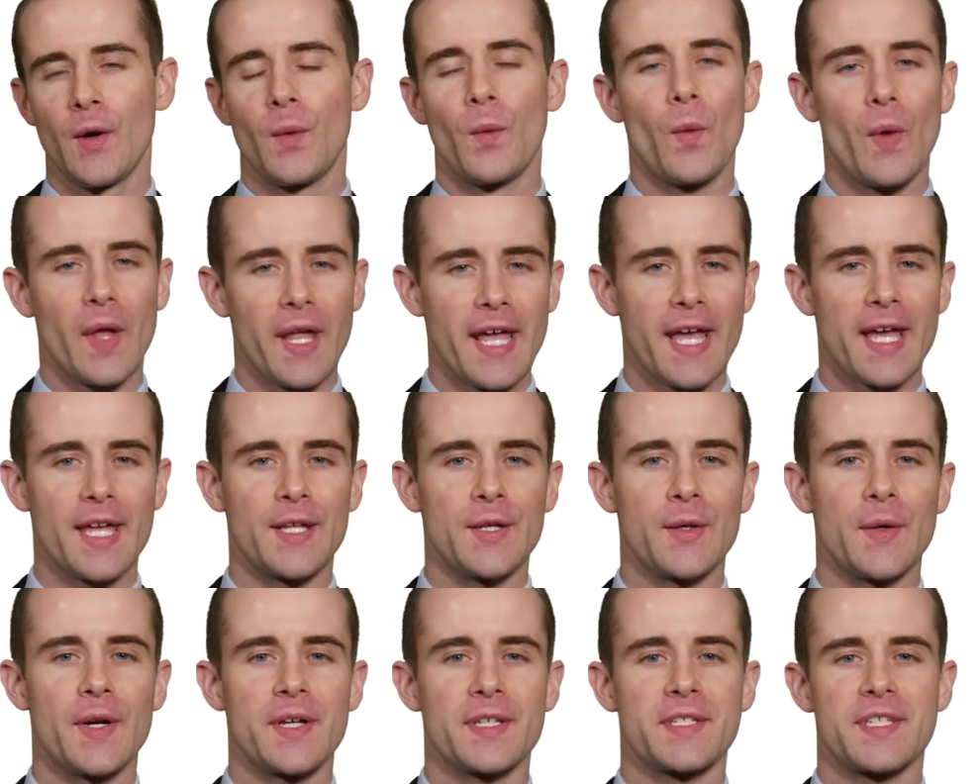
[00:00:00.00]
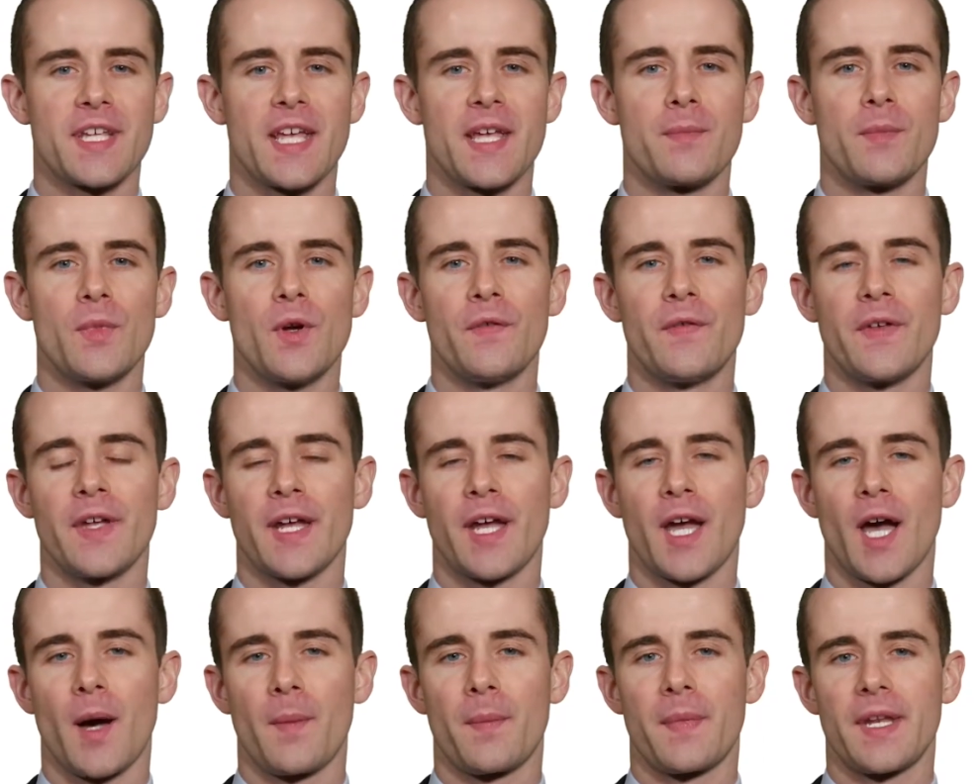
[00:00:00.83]
We at U S A moving
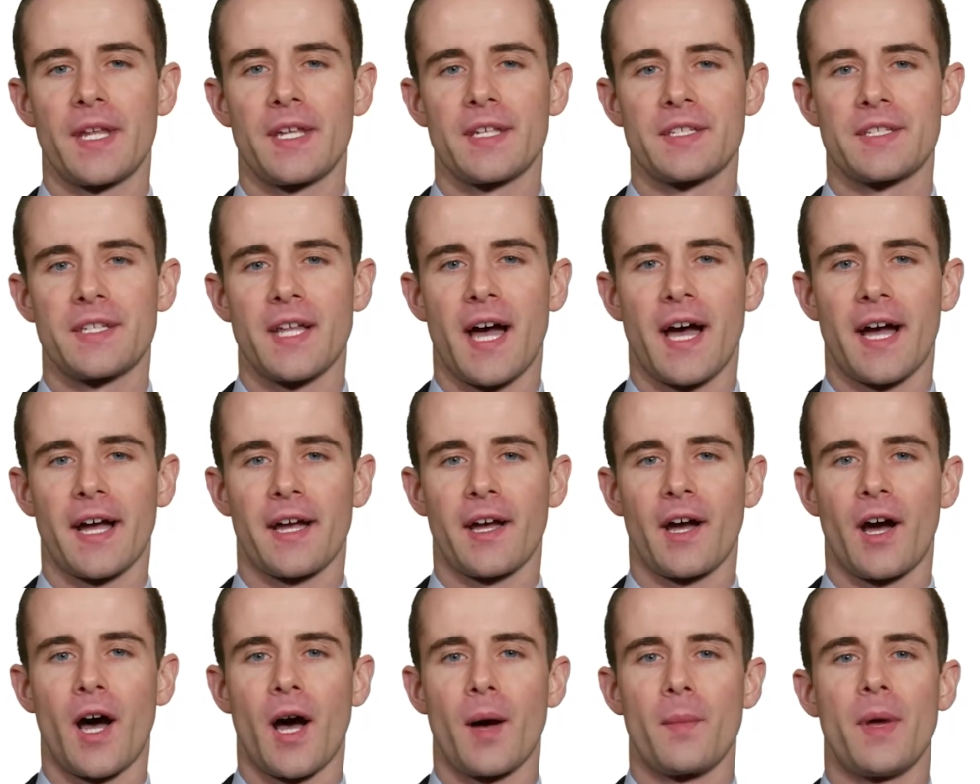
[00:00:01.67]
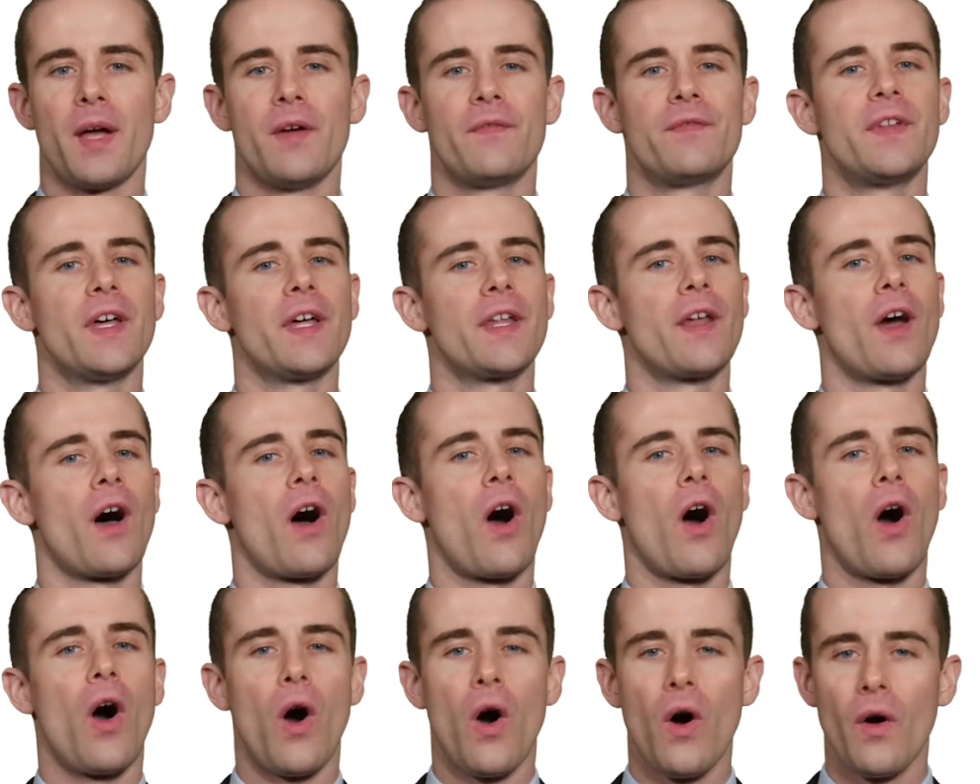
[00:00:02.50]
companies dot com have done
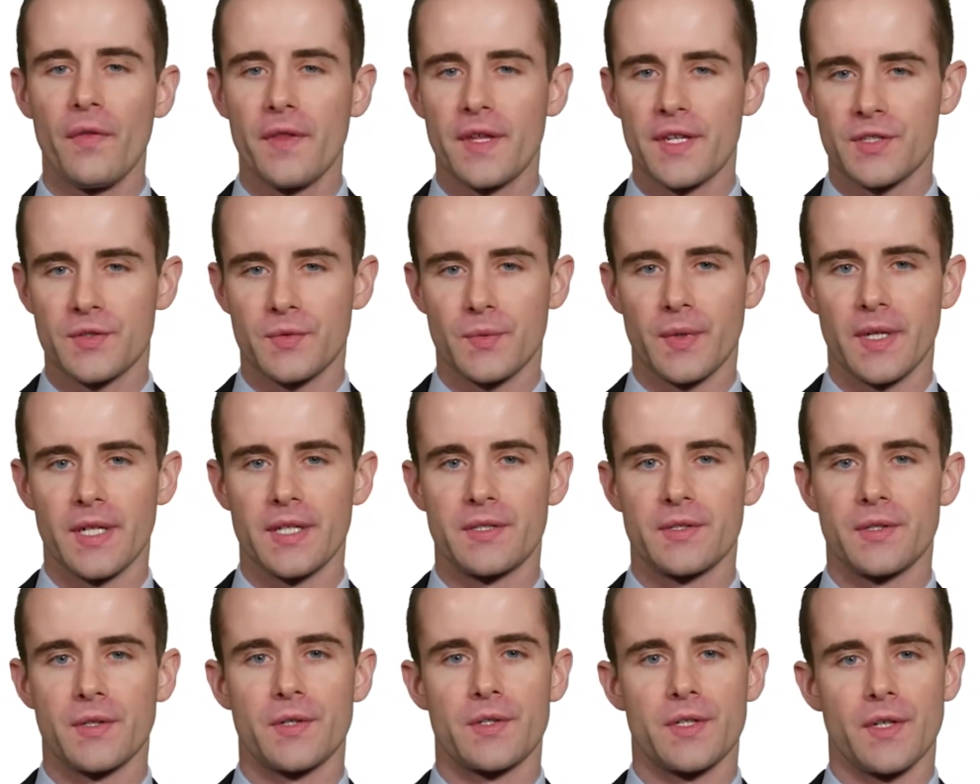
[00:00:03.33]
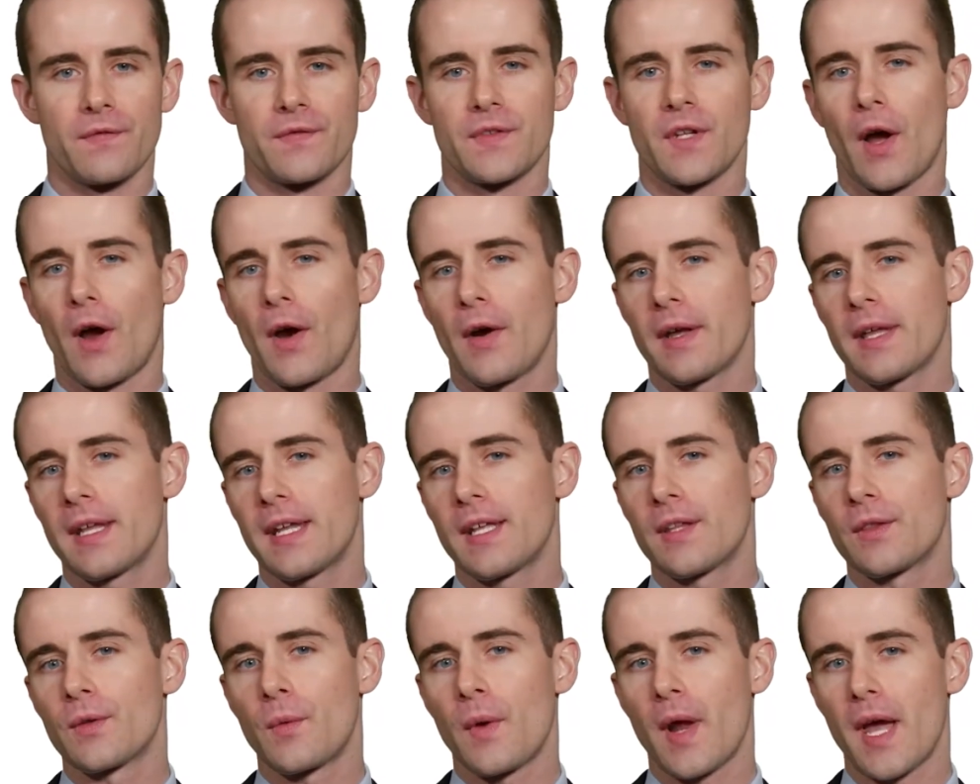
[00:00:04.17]
all this research of
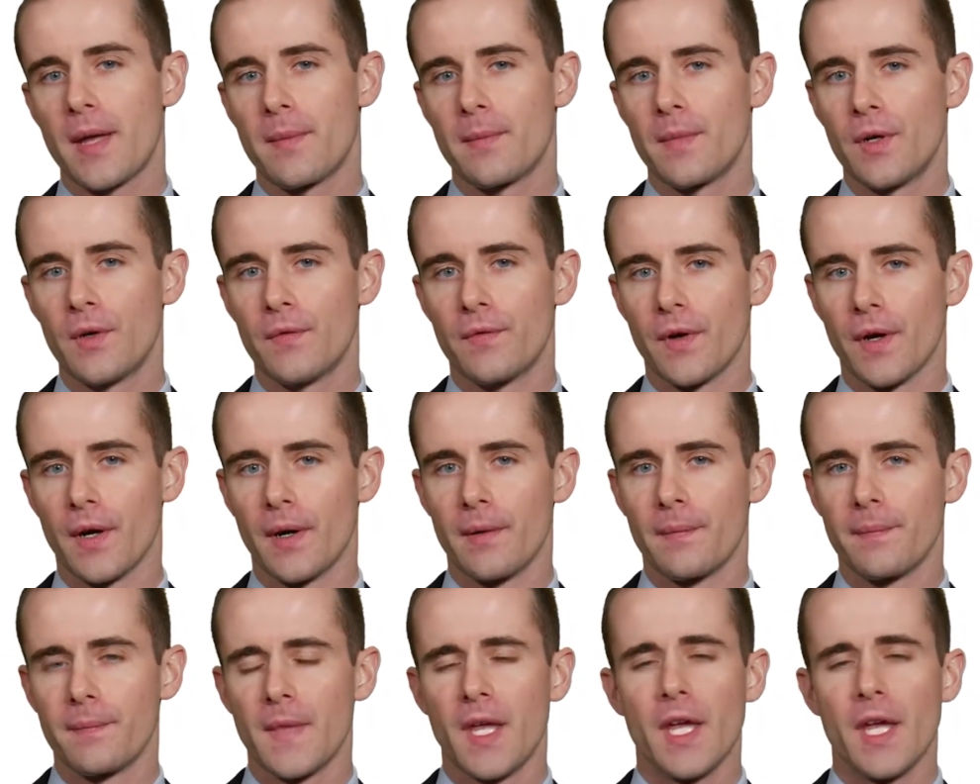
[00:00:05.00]
targeting the right mover.